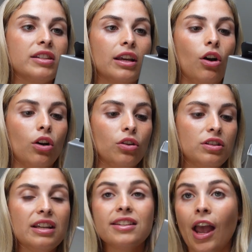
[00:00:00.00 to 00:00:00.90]
I got a good
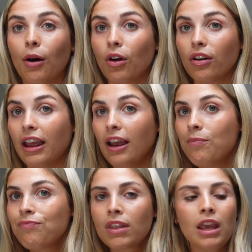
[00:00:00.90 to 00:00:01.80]
discount on it.
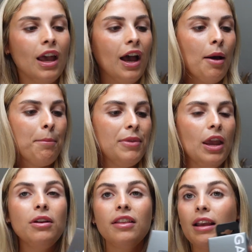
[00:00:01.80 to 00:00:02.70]
The
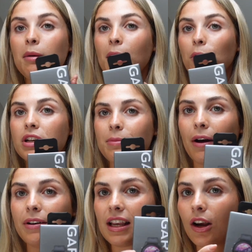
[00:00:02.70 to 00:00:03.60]
only thing I'm a bit worried
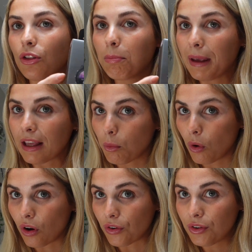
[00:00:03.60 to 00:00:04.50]
about is I got the bigger
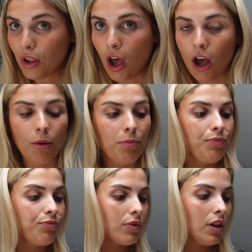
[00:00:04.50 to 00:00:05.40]
one,
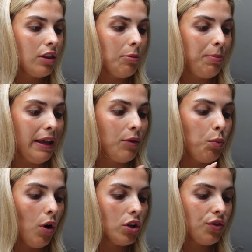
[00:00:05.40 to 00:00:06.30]
the big
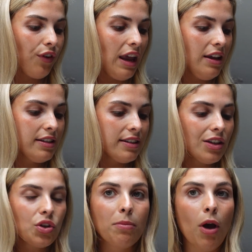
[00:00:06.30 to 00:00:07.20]
watch face.
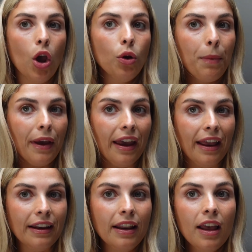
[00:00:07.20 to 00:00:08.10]
So I'm
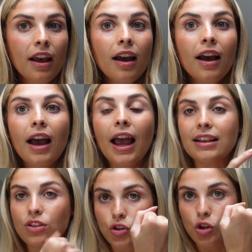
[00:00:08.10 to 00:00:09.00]
hoping
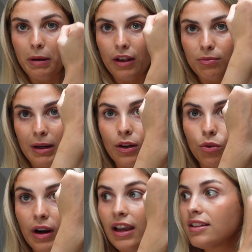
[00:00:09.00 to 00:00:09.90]
it's not too big for my little
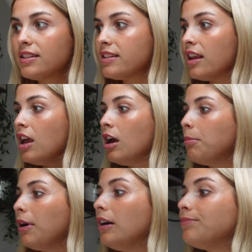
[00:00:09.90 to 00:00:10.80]
wrists.
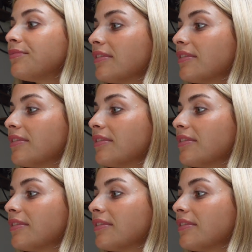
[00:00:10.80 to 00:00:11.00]
But